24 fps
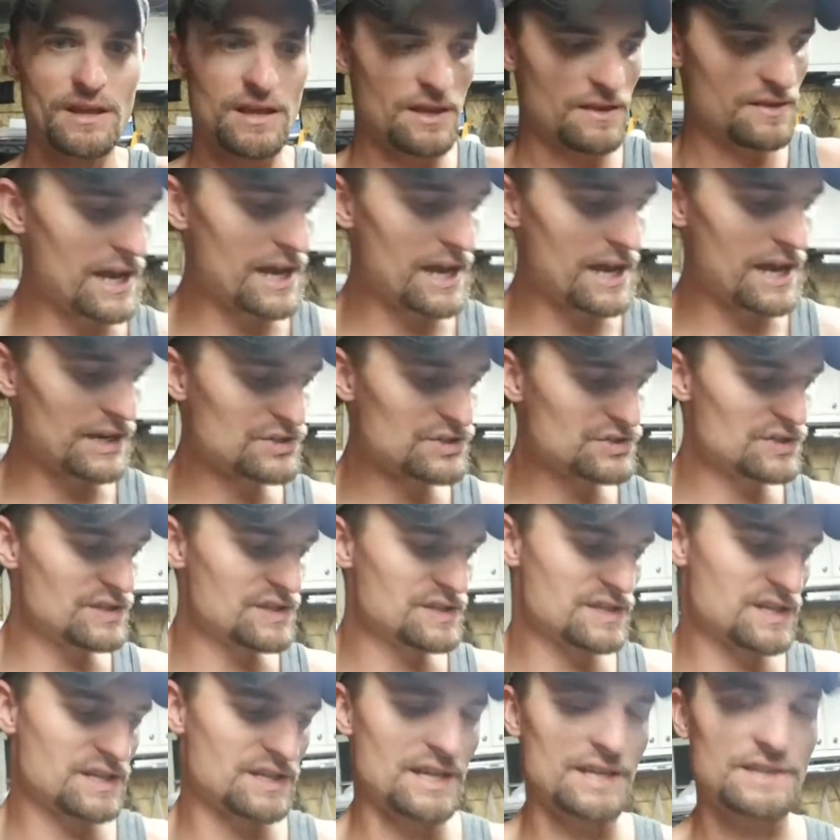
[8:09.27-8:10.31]
that
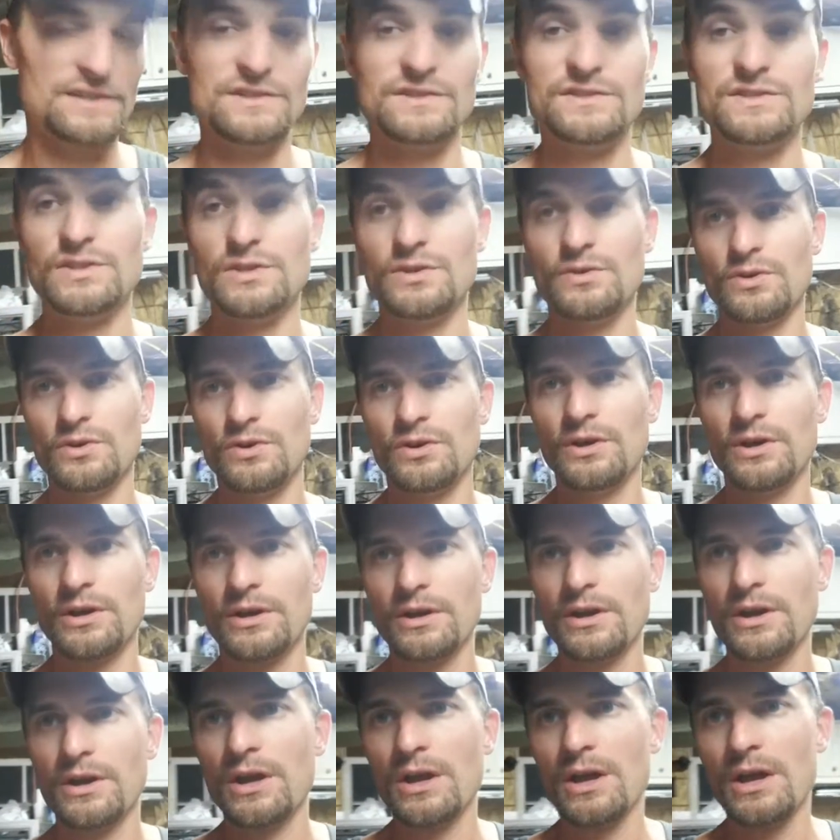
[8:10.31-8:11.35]
actually is connected to your
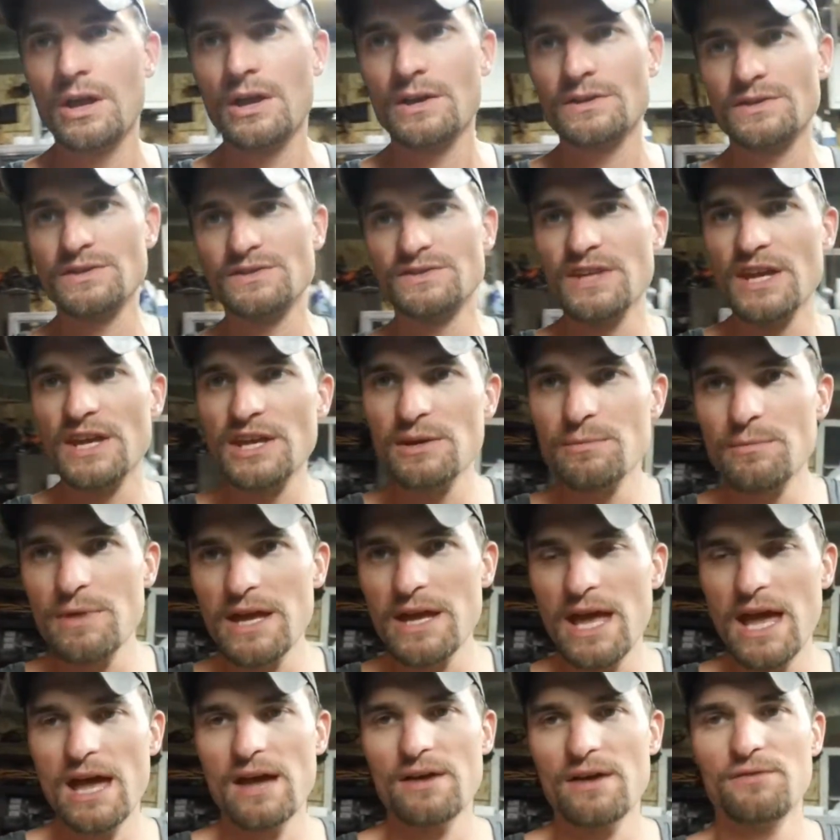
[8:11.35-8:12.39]
hook. So say you
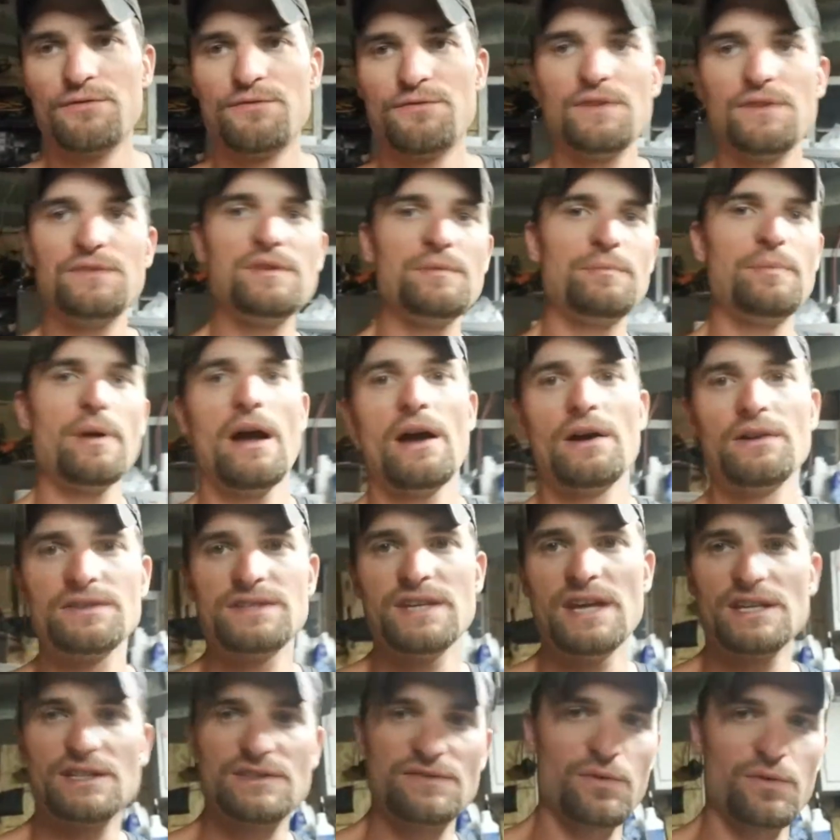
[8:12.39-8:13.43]
may have 50-pound
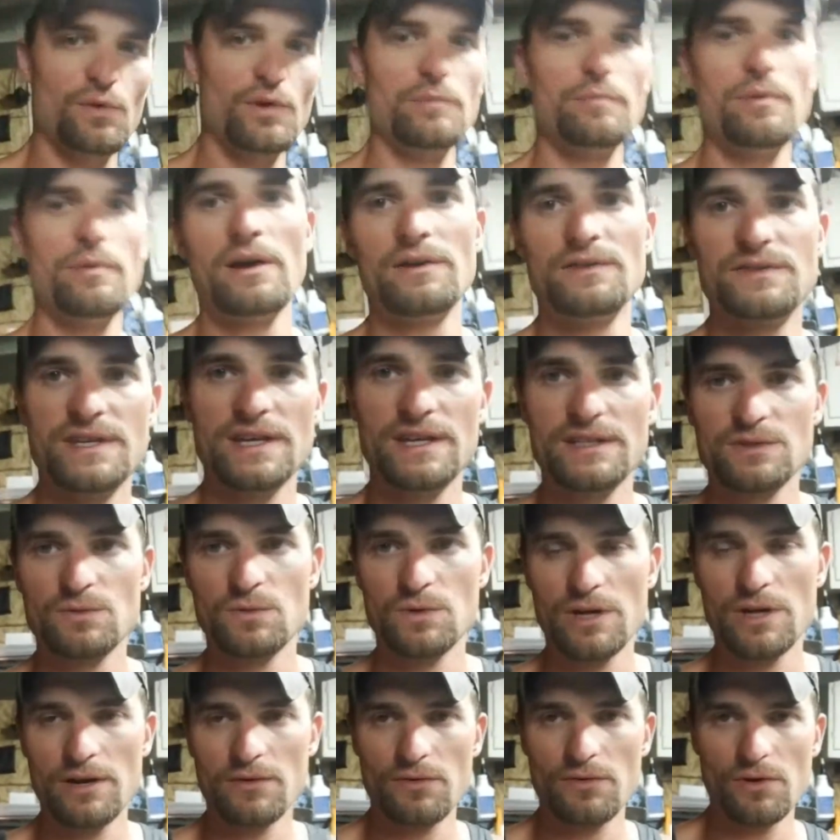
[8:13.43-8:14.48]
test, 40-pound test,
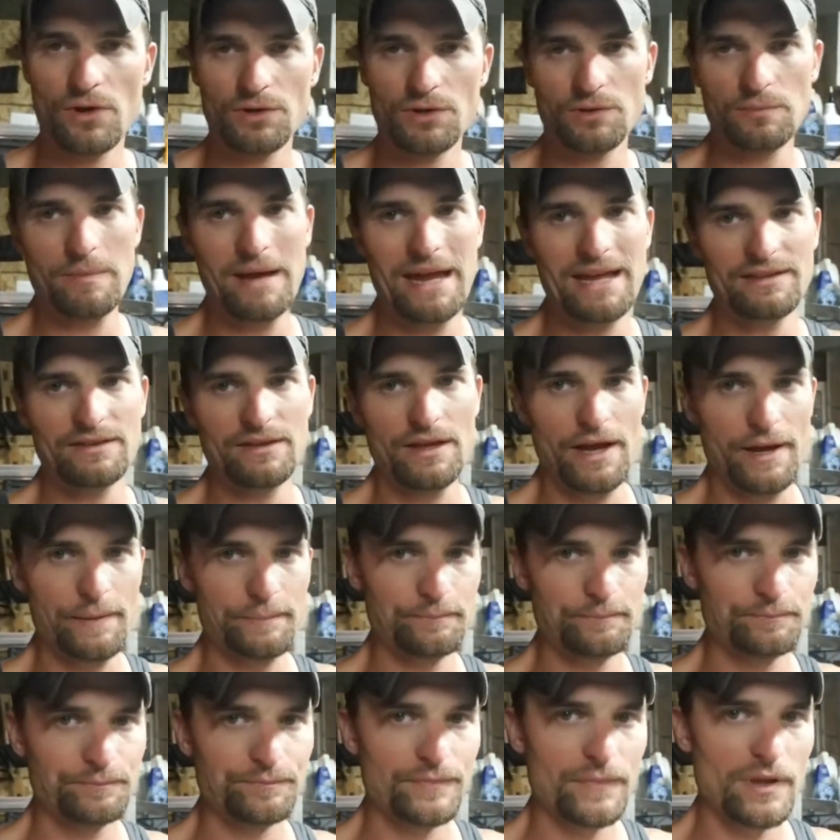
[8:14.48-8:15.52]
whatever on your main
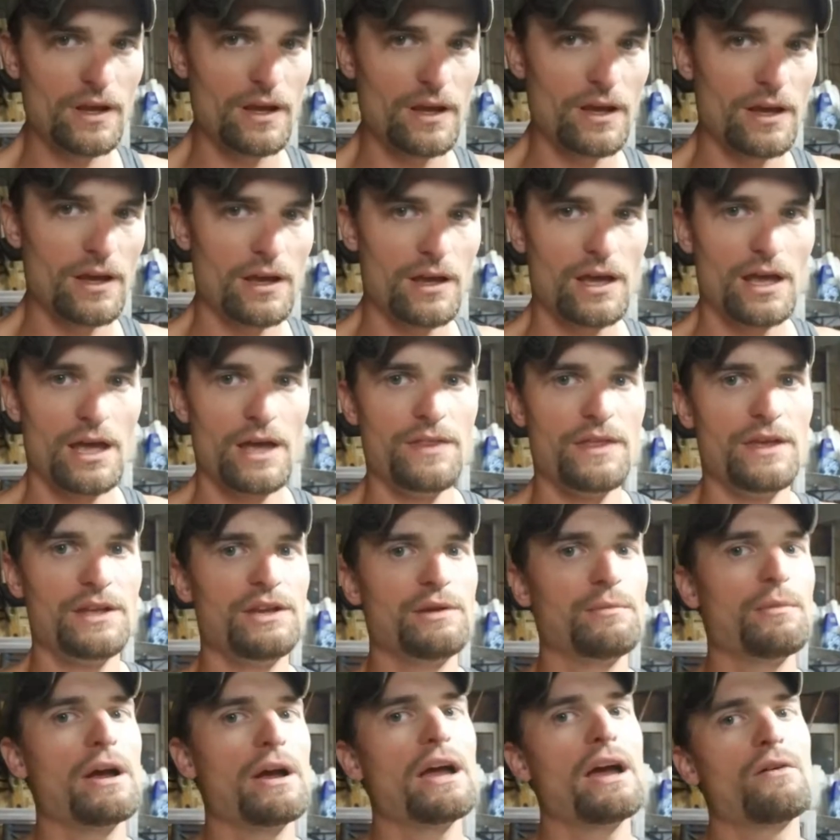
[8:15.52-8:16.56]
line, and then
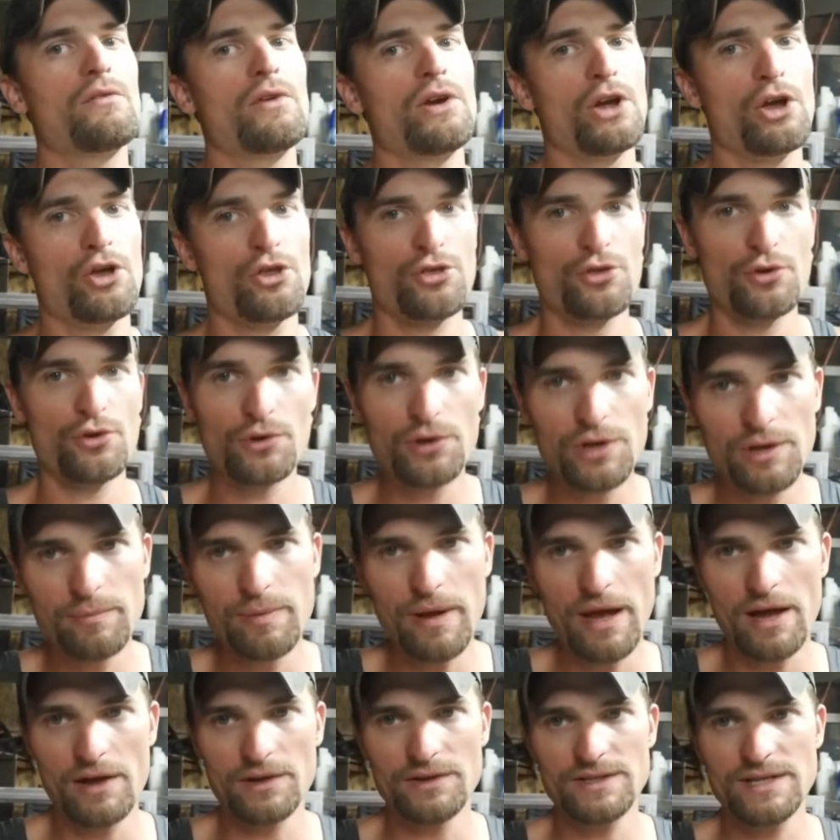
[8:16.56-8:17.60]
you might have like a
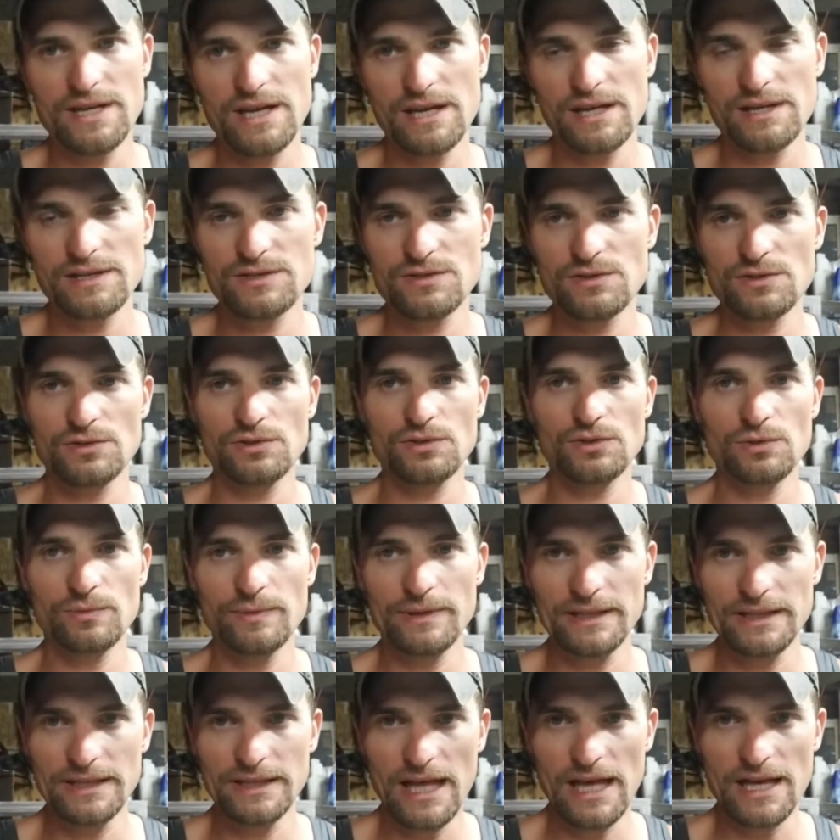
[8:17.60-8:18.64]
30-pound test or a little
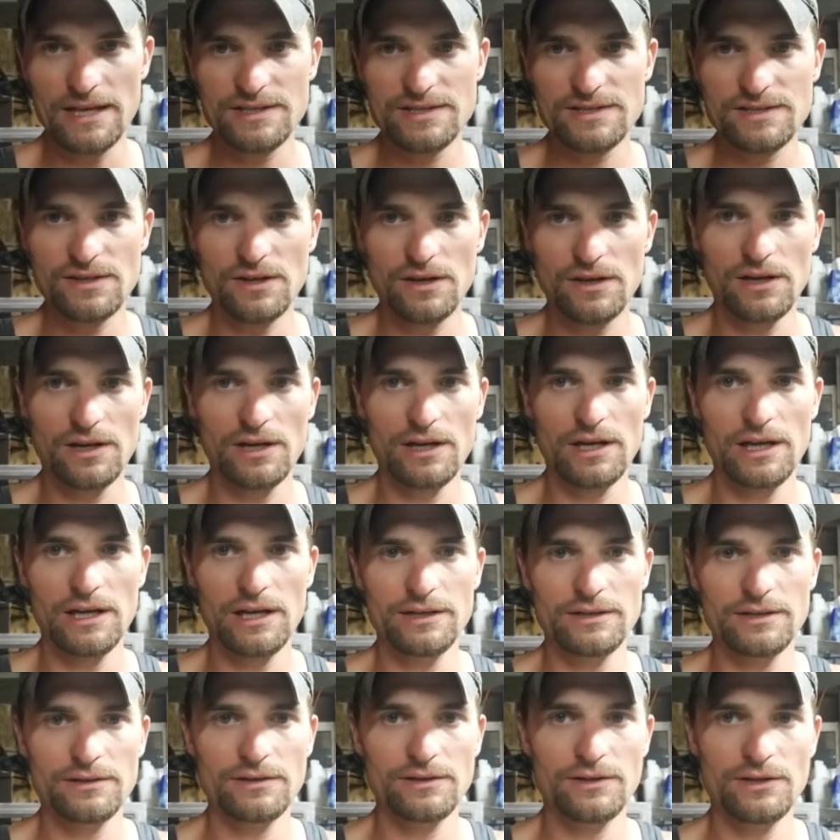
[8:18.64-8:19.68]
bit less
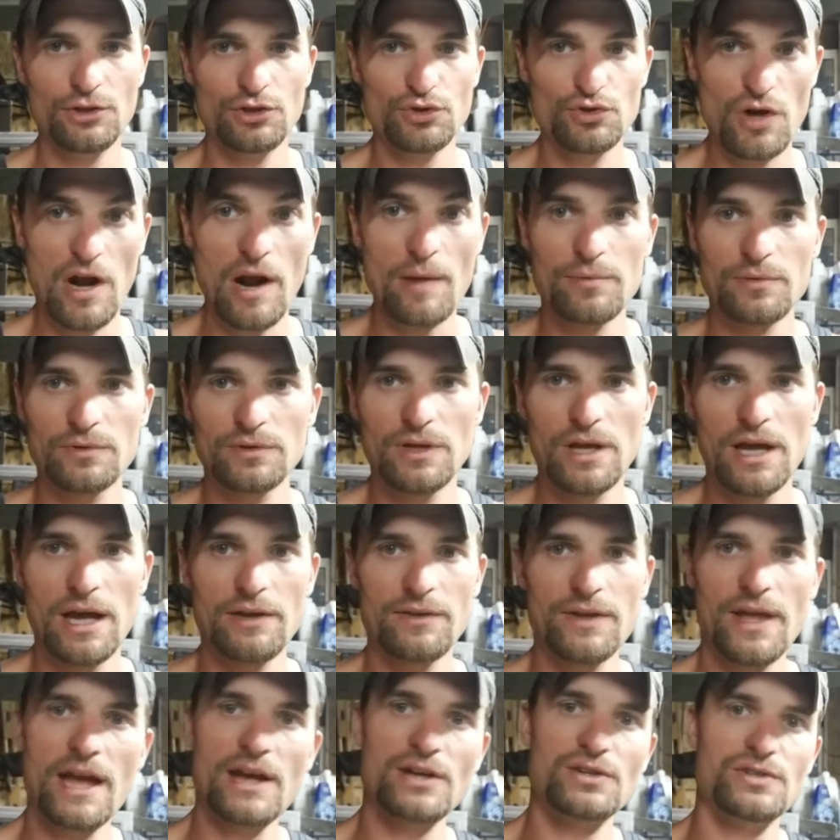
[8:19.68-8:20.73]
on your dropper
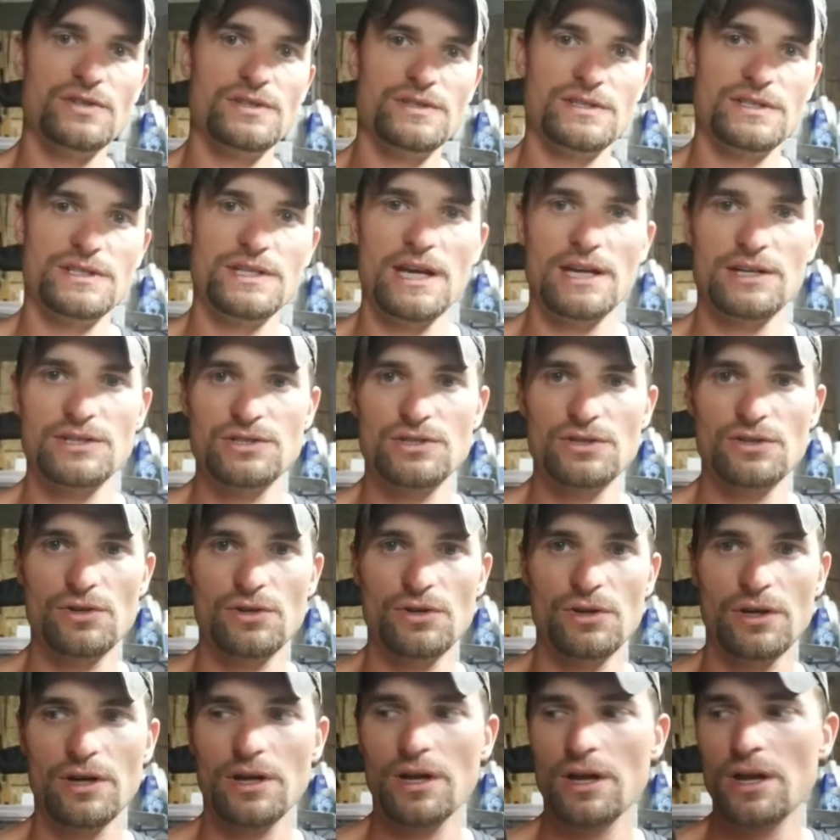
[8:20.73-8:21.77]
line that actually is attached to your
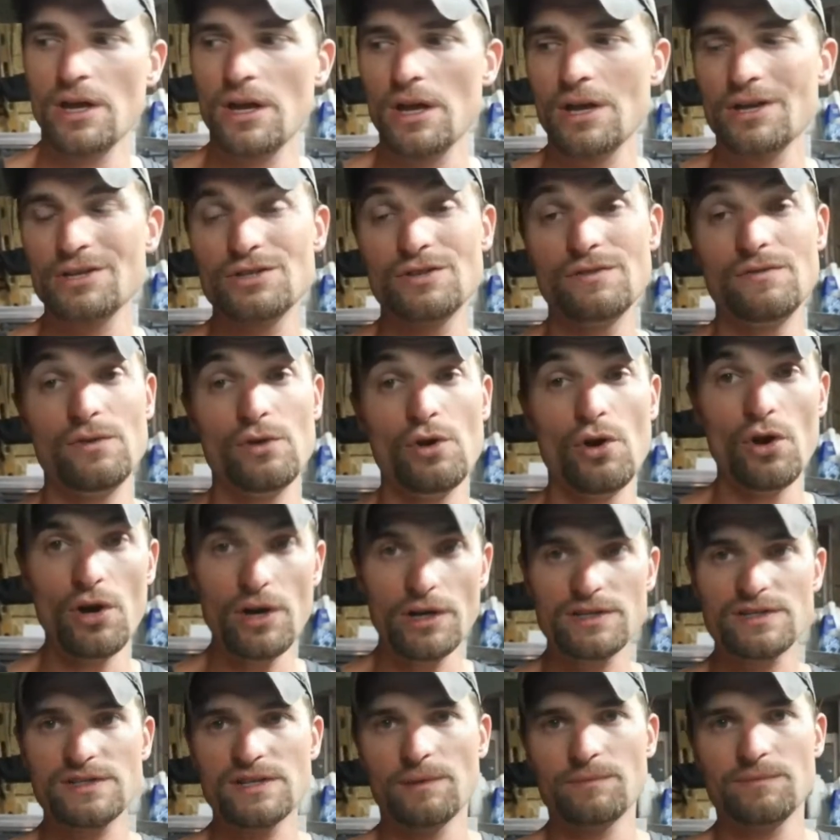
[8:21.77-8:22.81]
hook. So if you
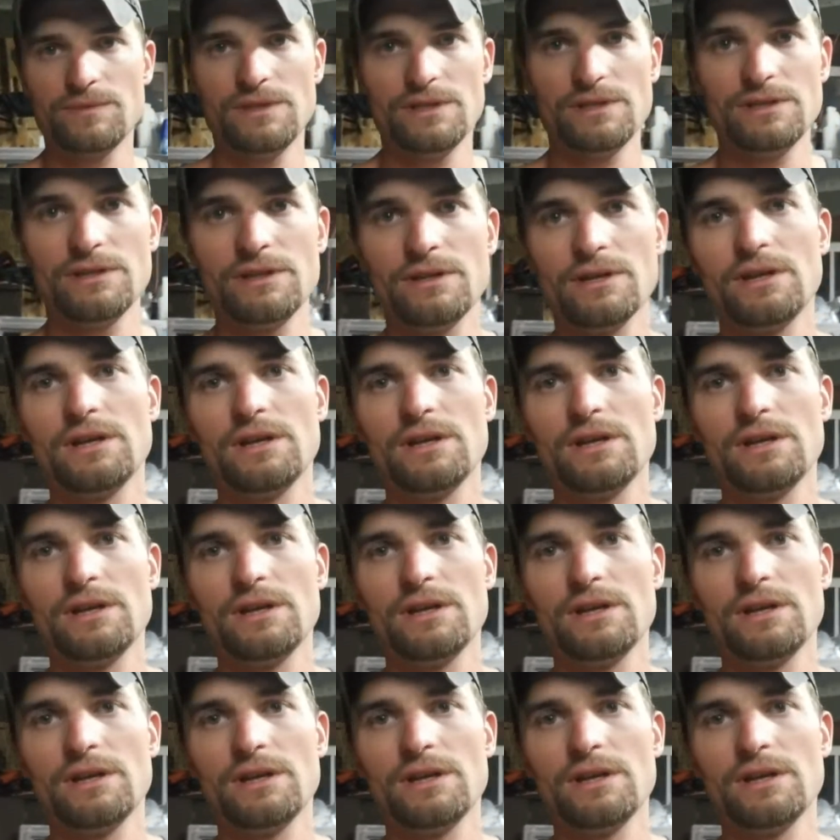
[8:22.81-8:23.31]
hook something